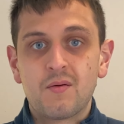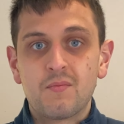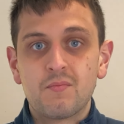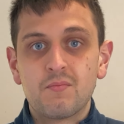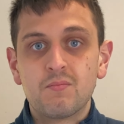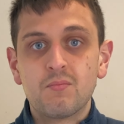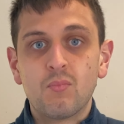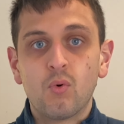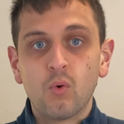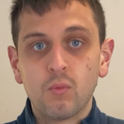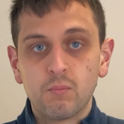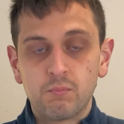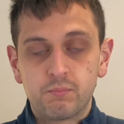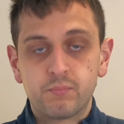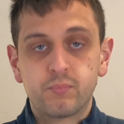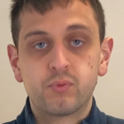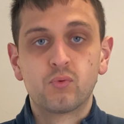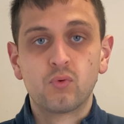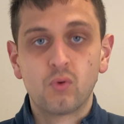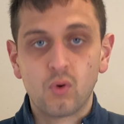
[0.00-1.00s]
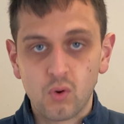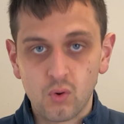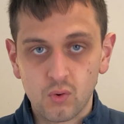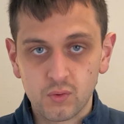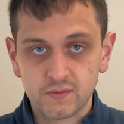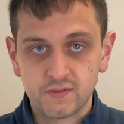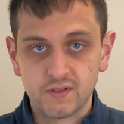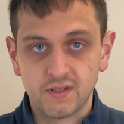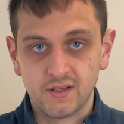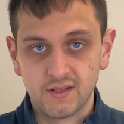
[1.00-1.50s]
more
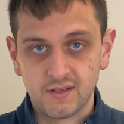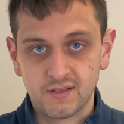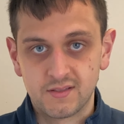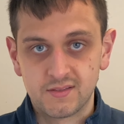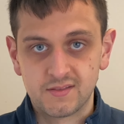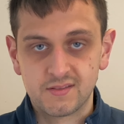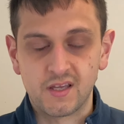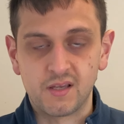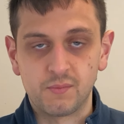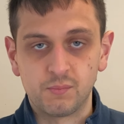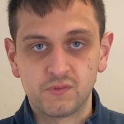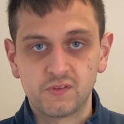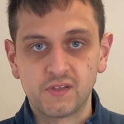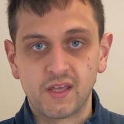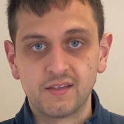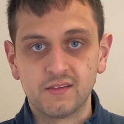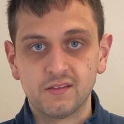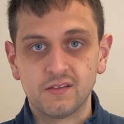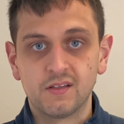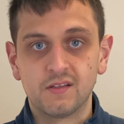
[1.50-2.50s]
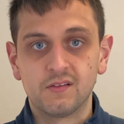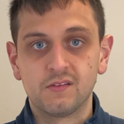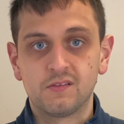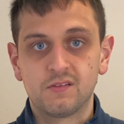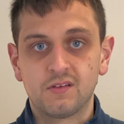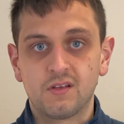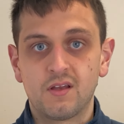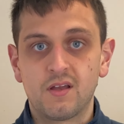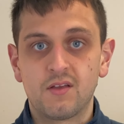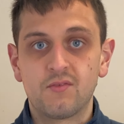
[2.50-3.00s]
broader type
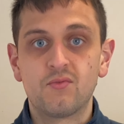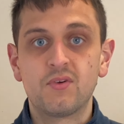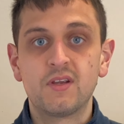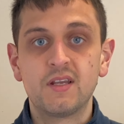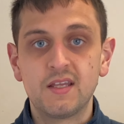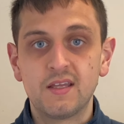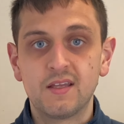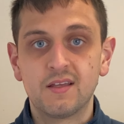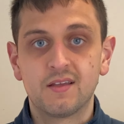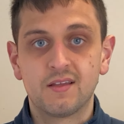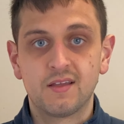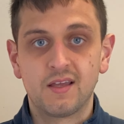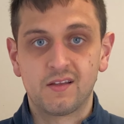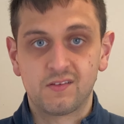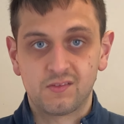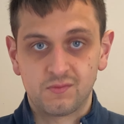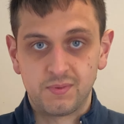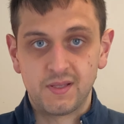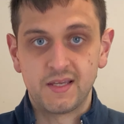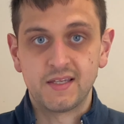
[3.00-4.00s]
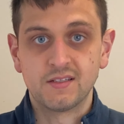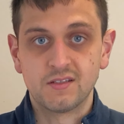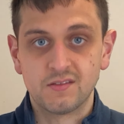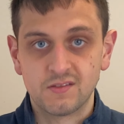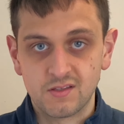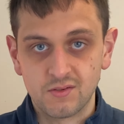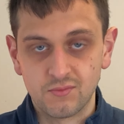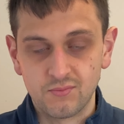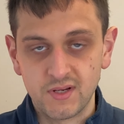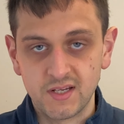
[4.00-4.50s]
sentence and really explaining to
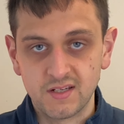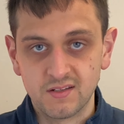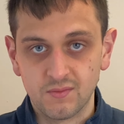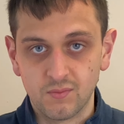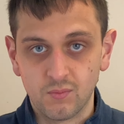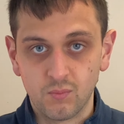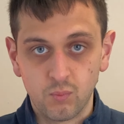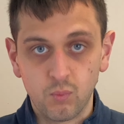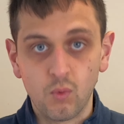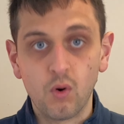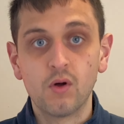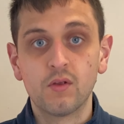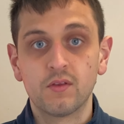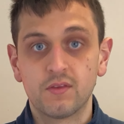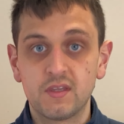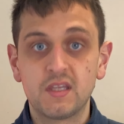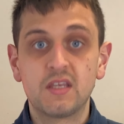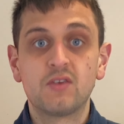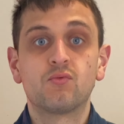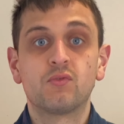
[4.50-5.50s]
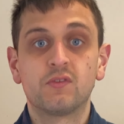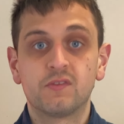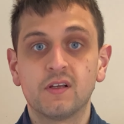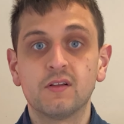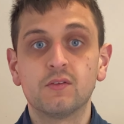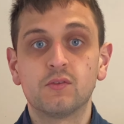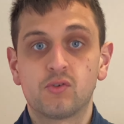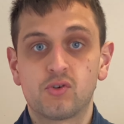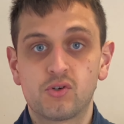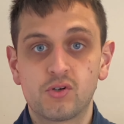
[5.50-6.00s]
the reader what these
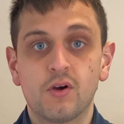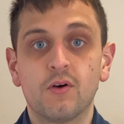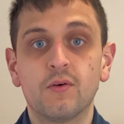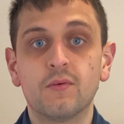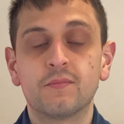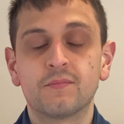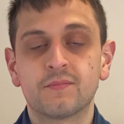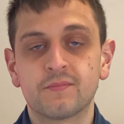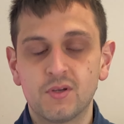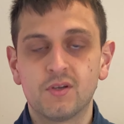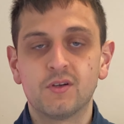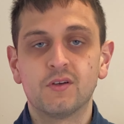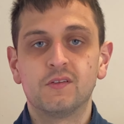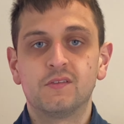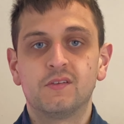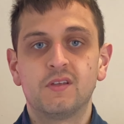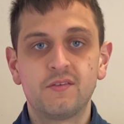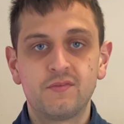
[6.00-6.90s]
results show. Because